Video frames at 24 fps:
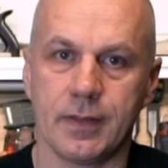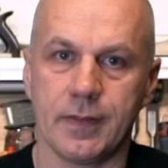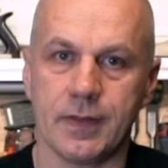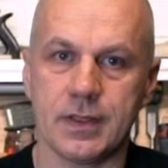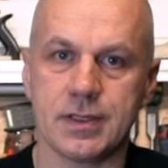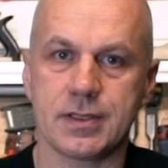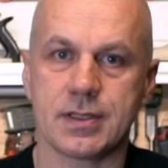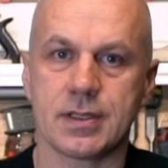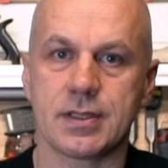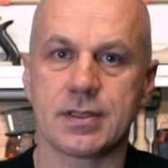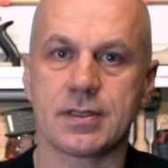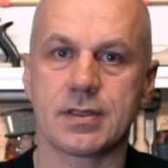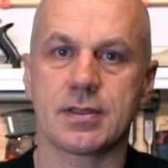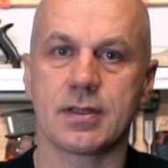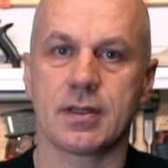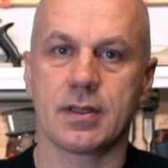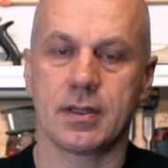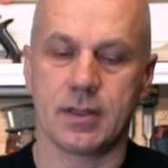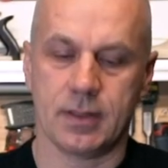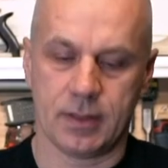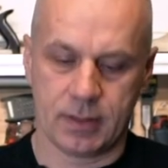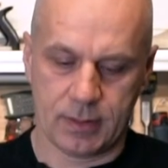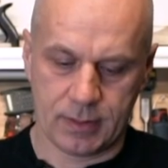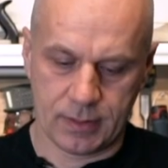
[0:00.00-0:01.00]
This is
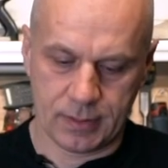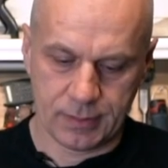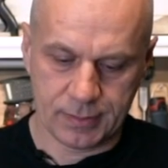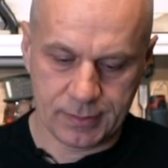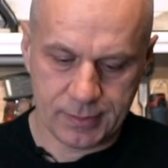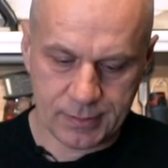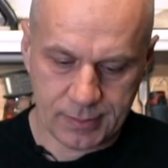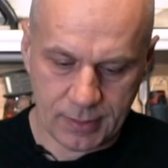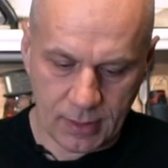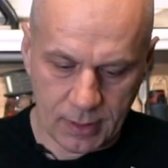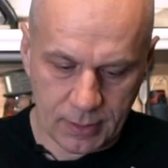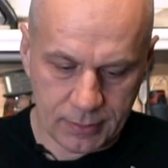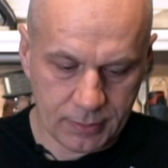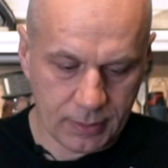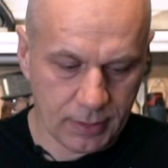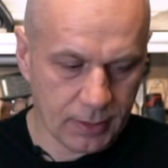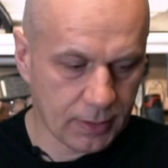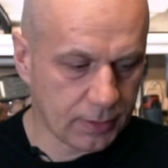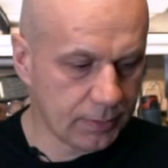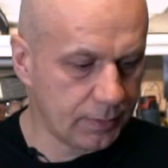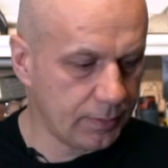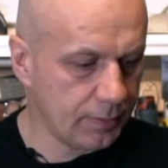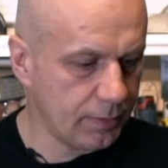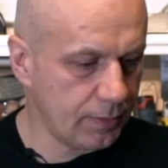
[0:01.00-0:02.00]

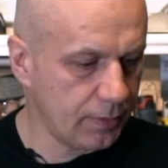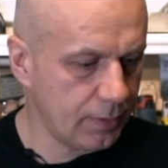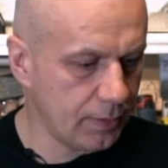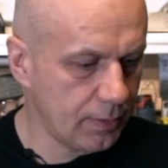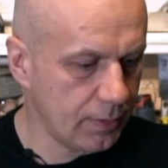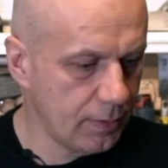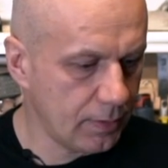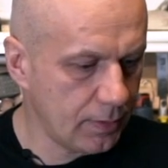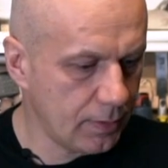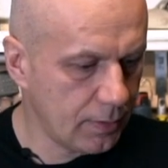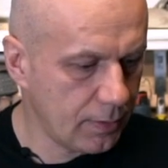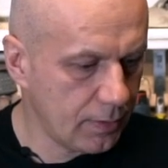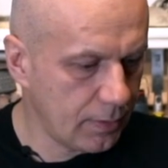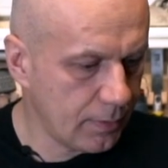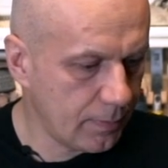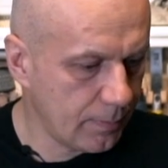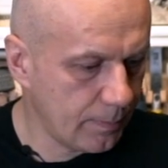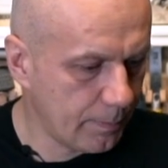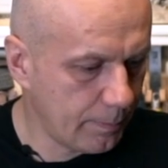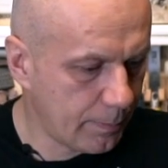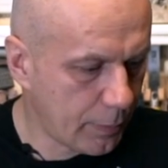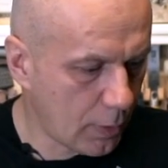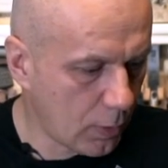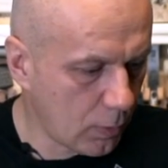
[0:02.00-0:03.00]
standard
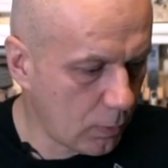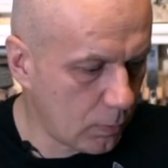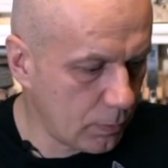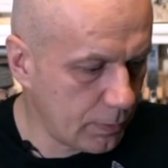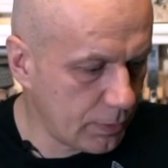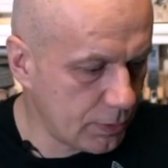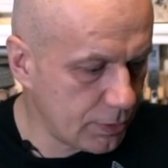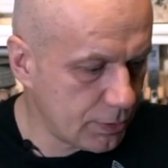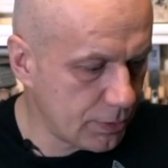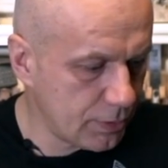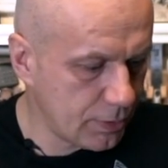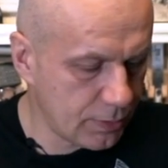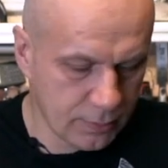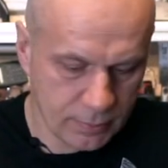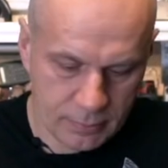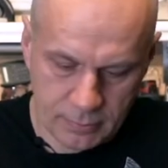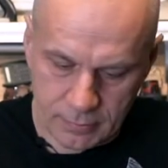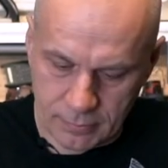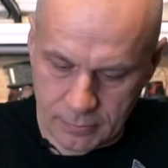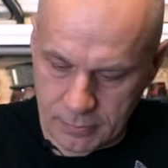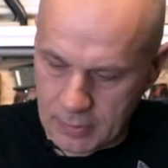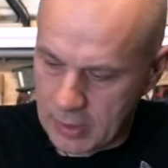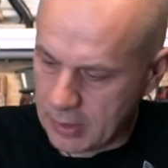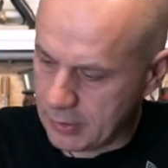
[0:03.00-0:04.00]
Polish
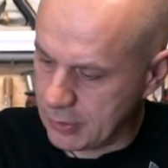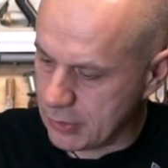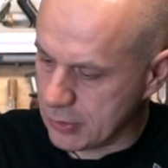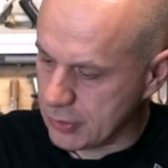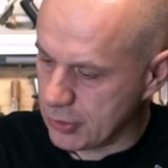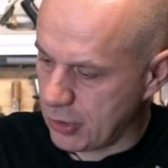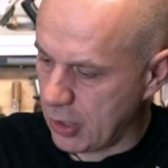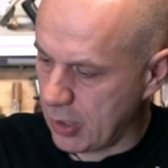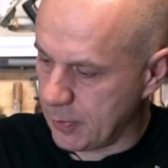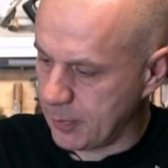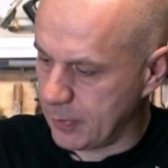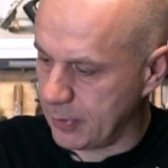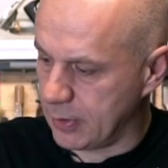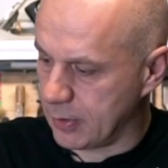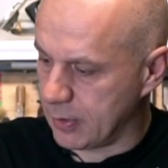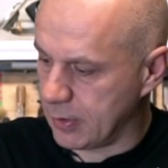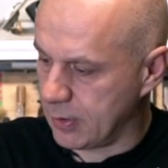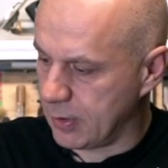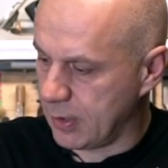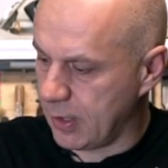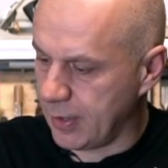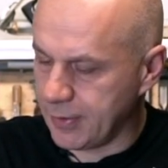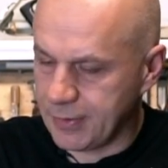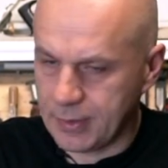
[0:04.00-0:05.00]
runner sharpener.
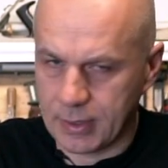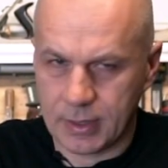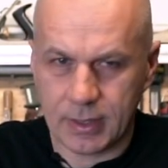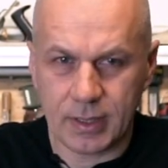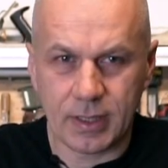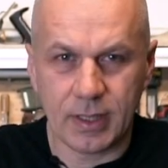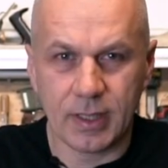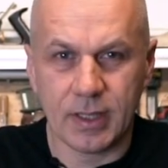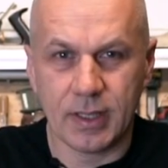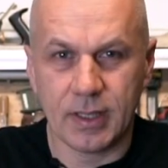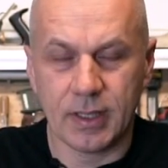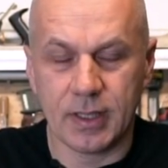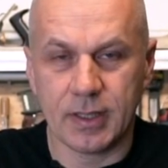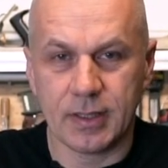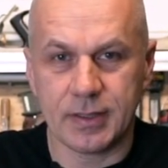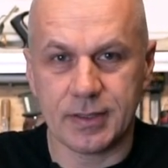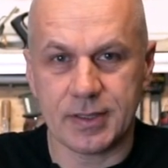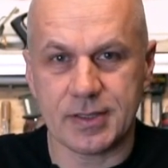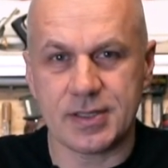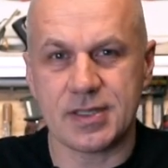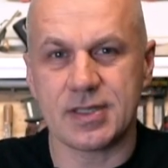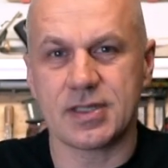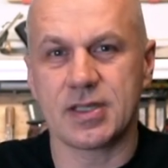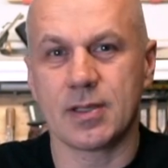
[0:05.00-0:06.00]
I think
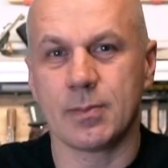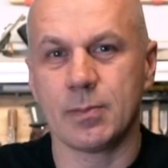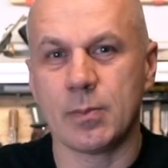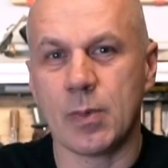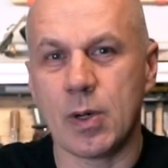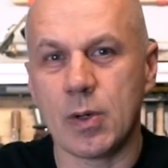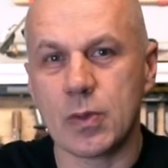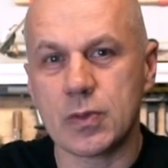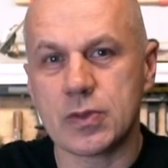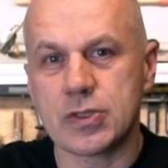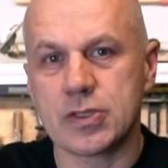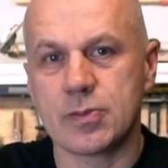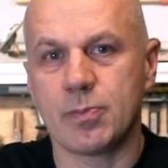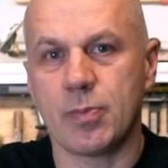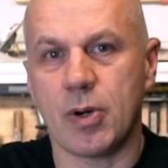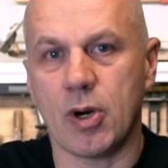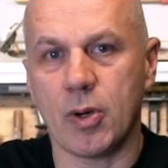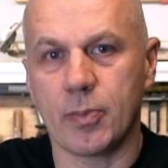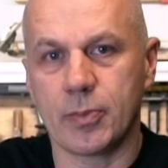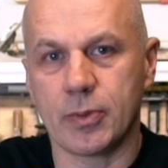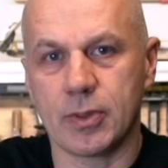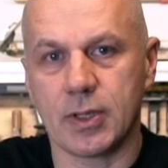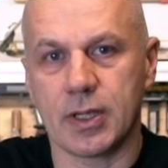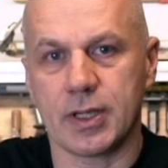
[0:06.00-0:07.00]
this is the most
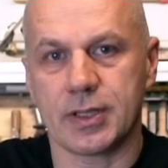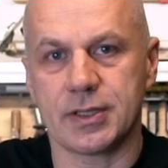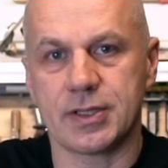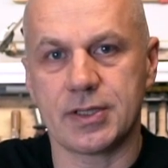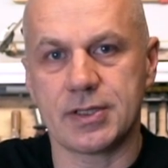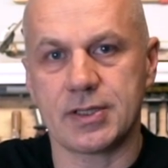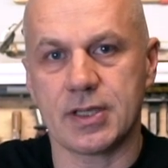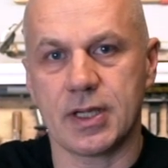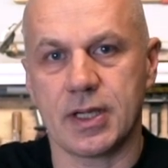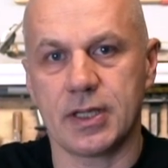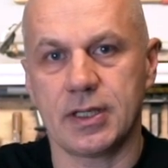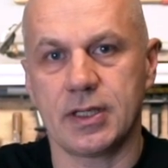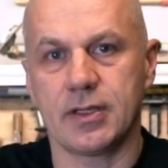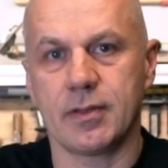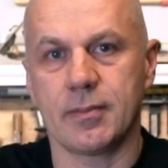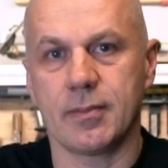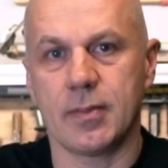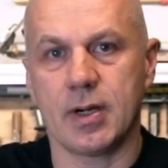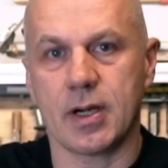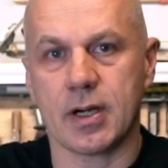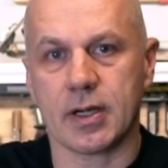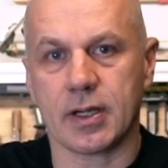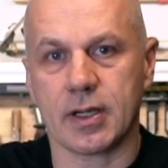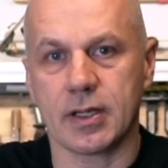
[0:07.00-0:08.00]
popular design in the
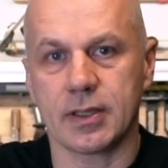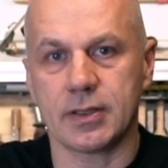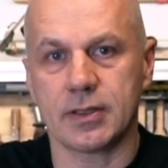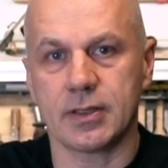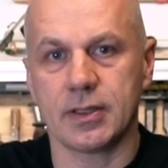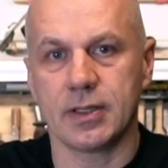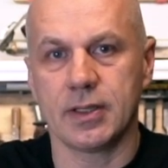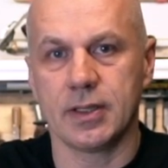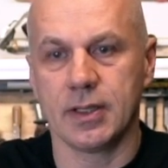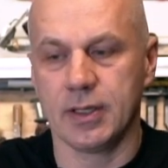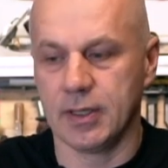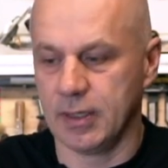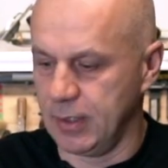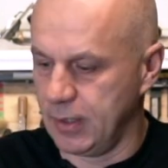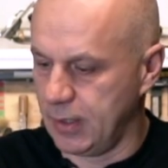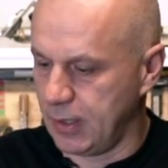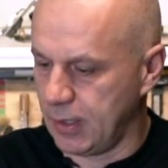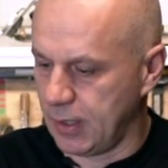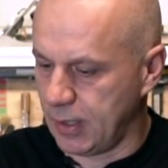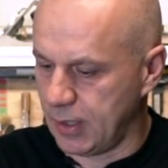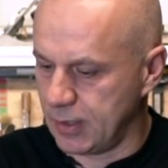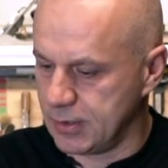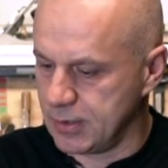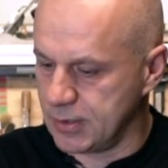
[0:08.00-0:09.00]
market
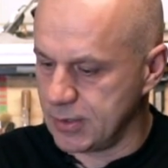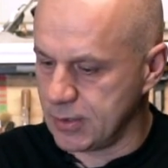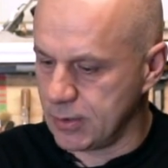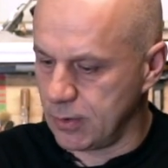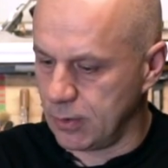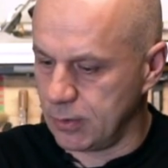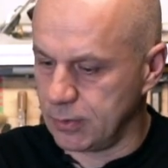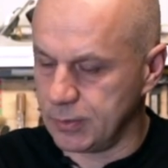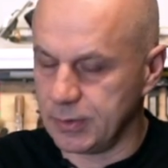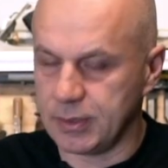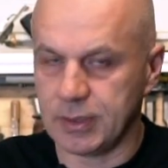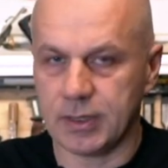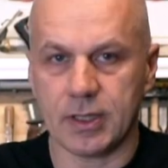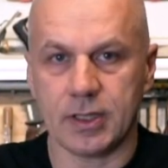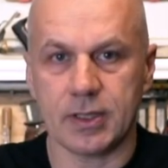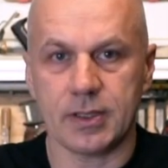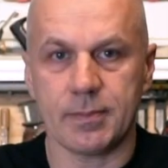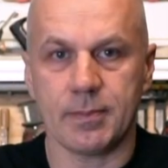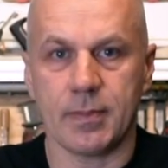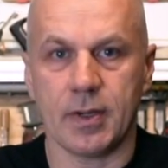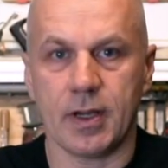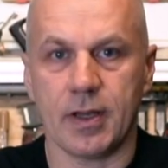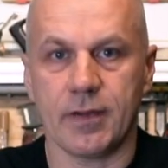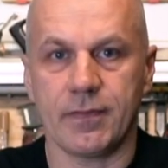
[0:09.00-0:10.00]
and sold
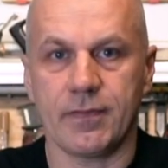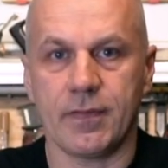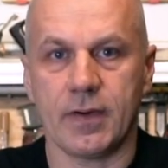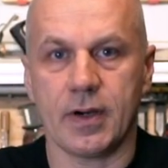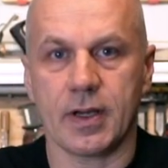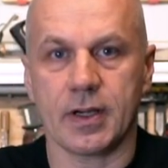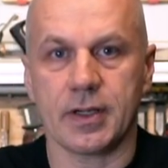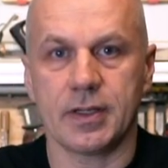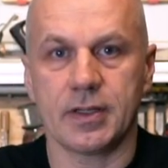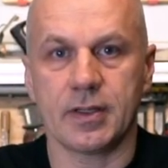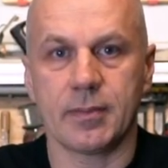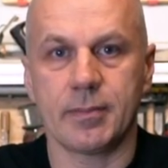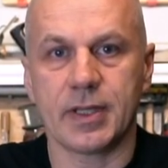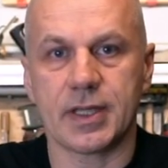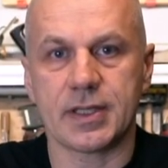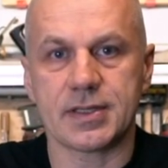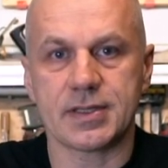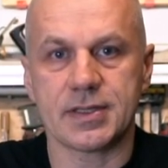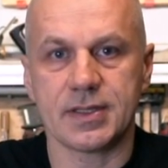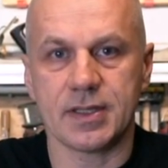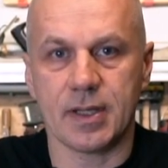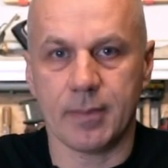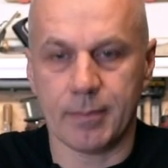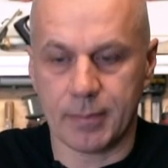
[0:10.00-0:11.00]
by far in the
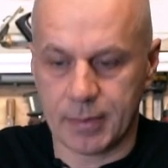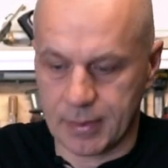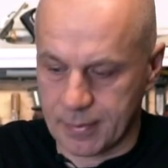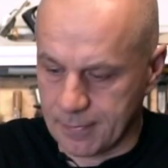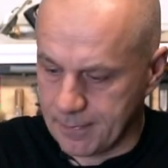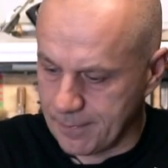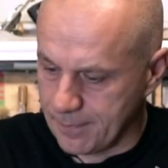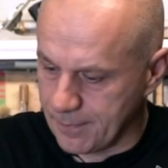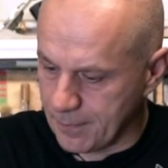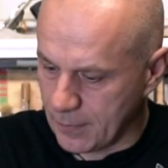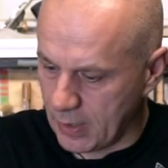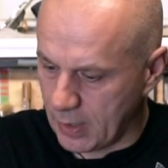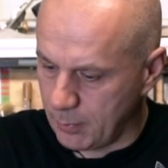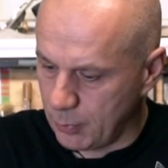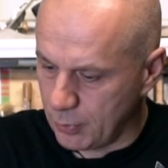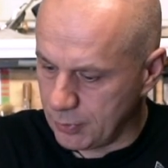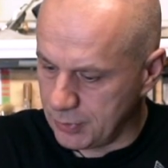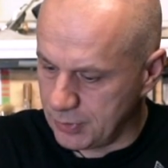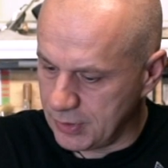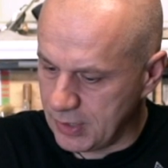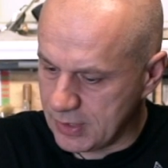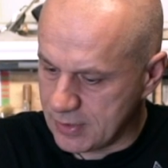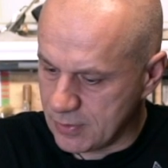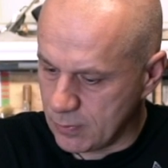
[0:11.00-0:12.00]
biggest number. I
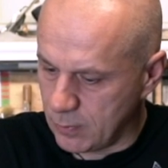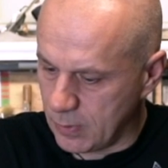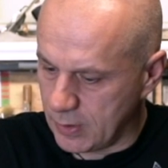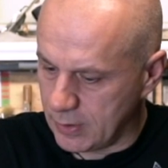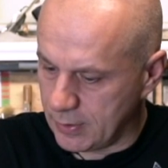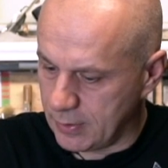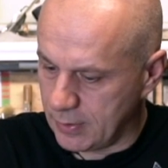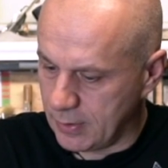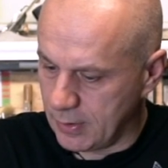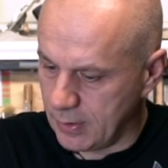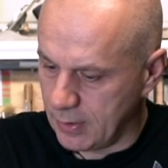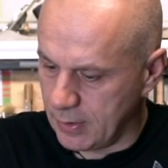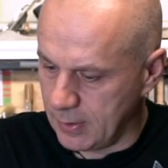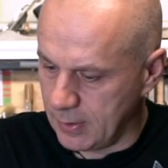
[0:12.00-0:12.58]
bought this one